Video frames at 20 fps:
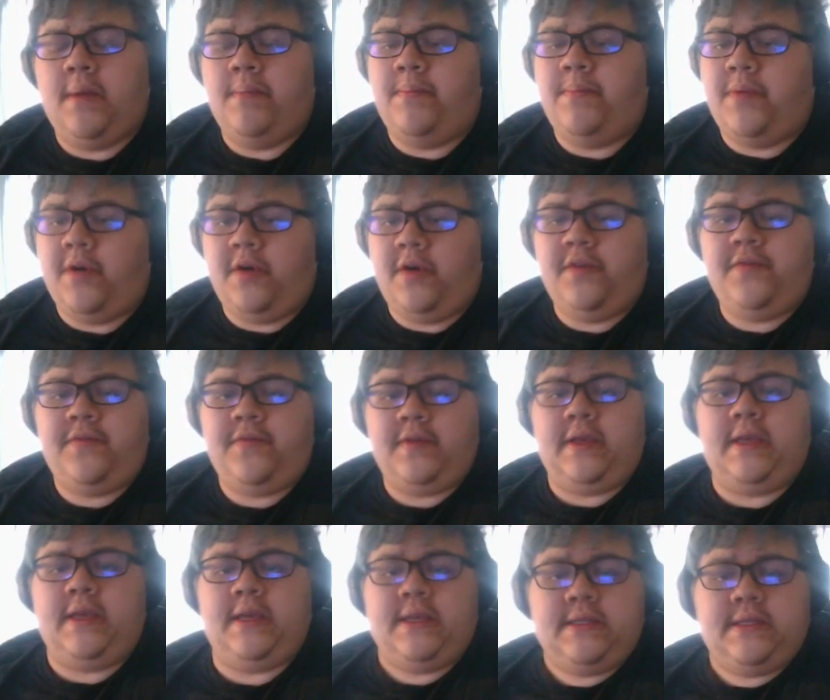Both
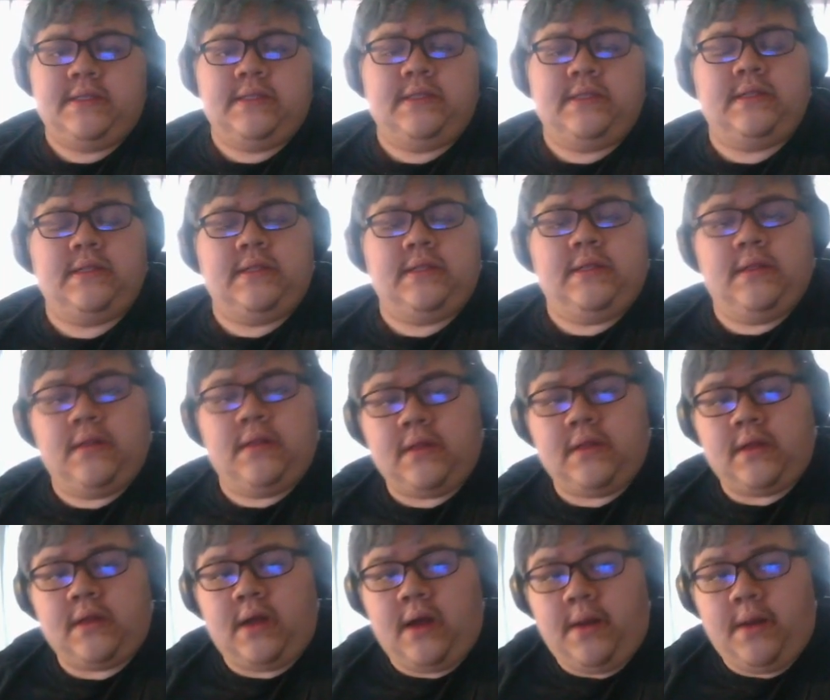his
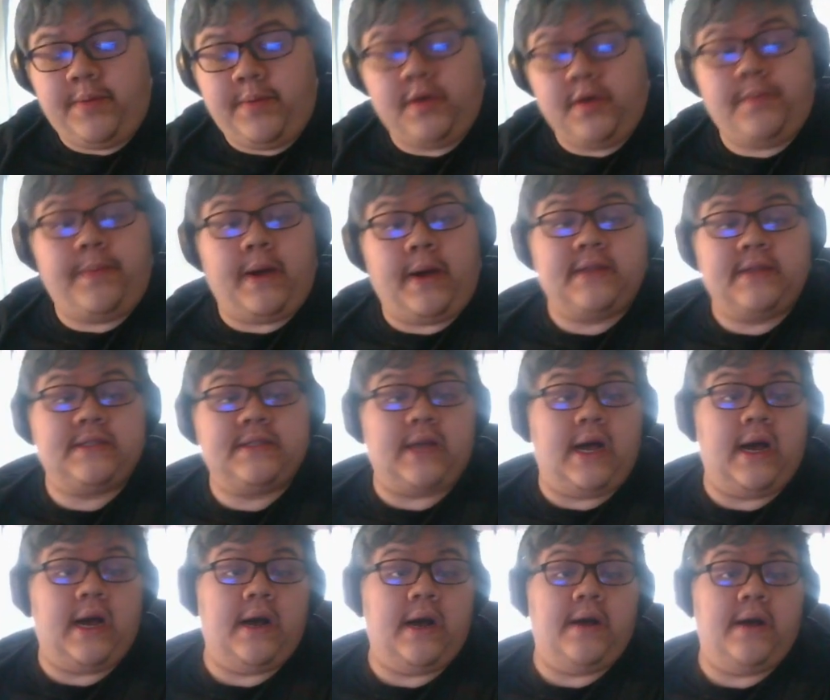build paths
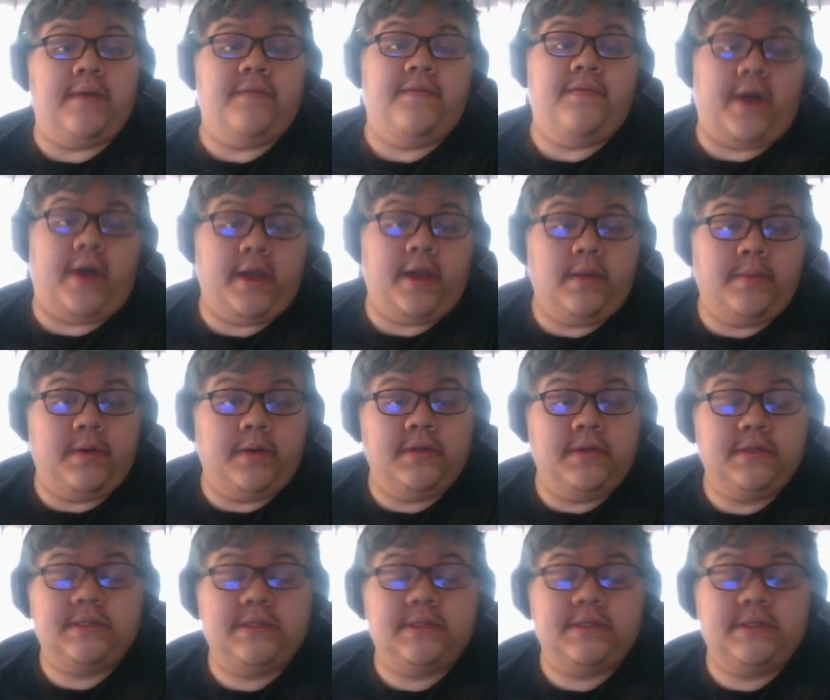are viable,